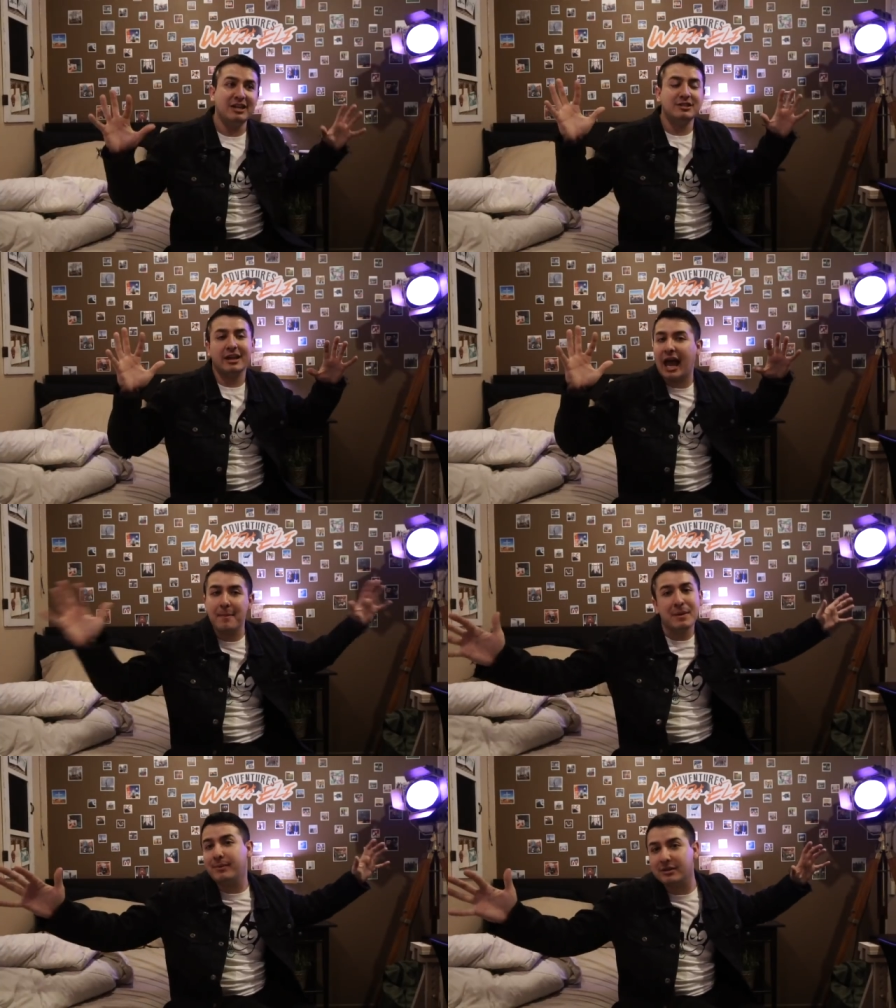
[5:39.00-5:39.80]
And he's like,
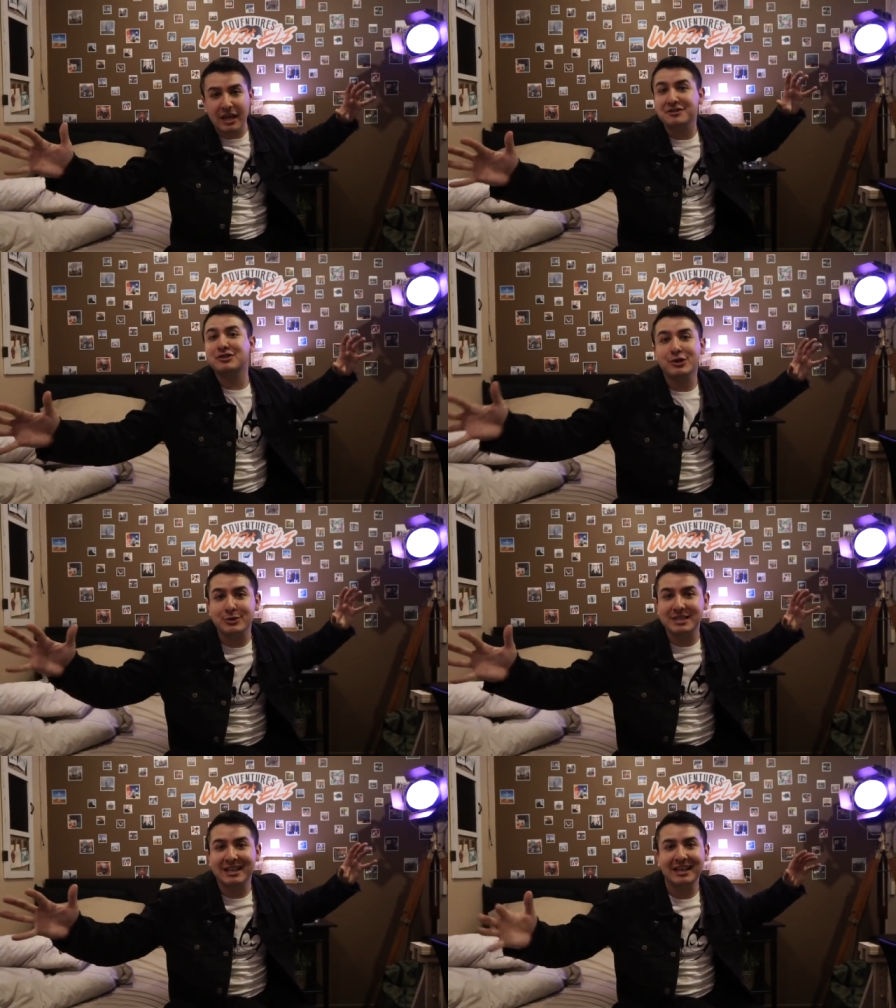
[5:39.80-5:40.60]
happy birthday,
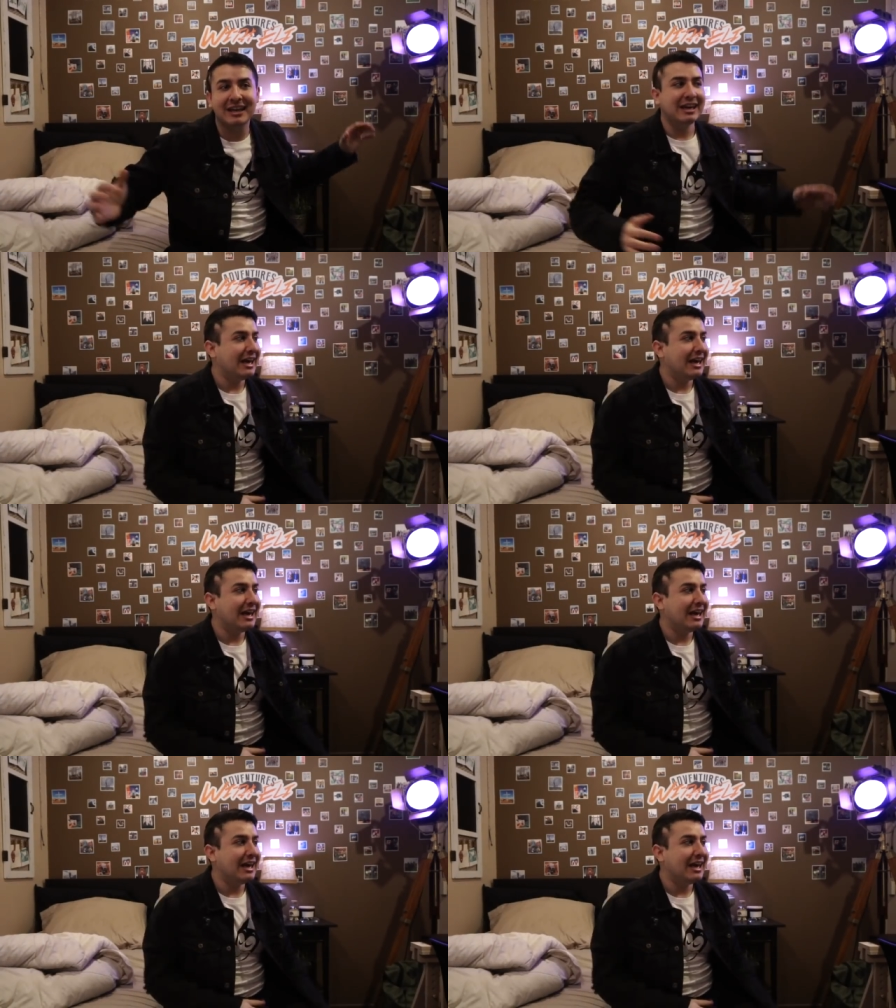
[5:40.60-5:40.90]
Susie!